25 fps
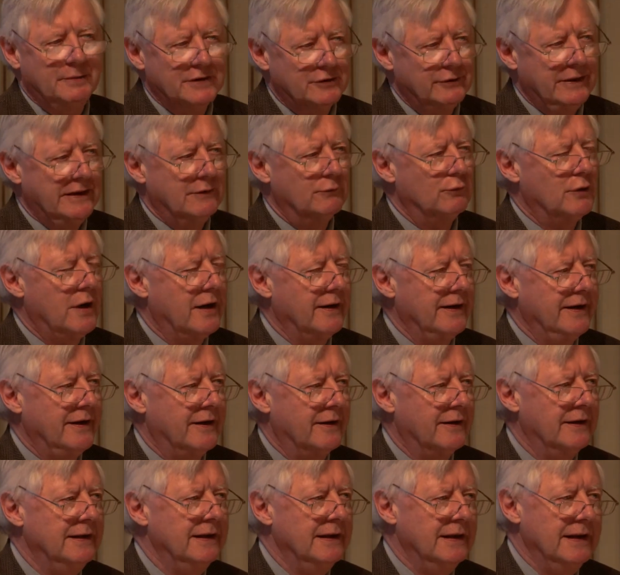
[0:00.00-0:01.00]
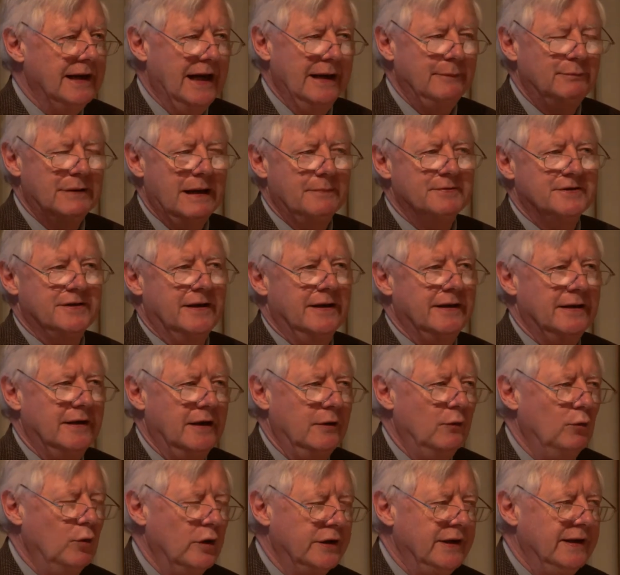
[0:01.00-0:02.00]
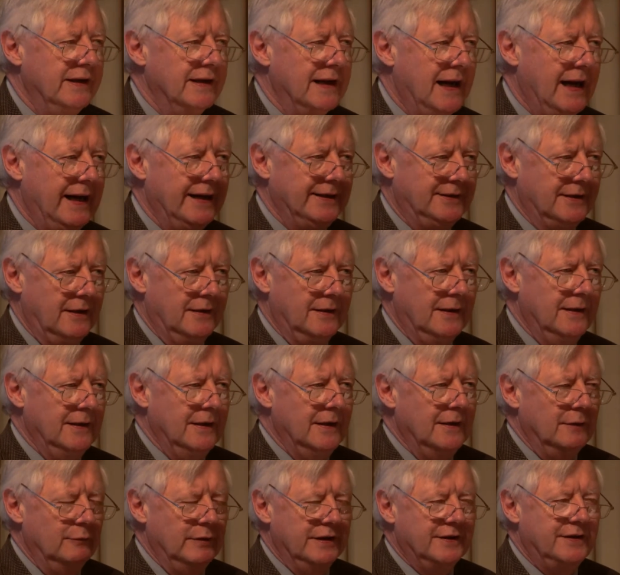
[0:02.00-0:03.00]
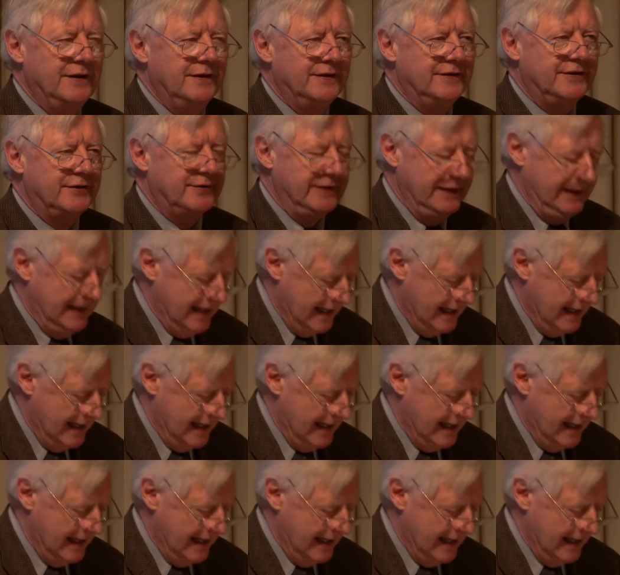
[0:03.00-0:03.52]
between warrior and perhaps a wooden idol with three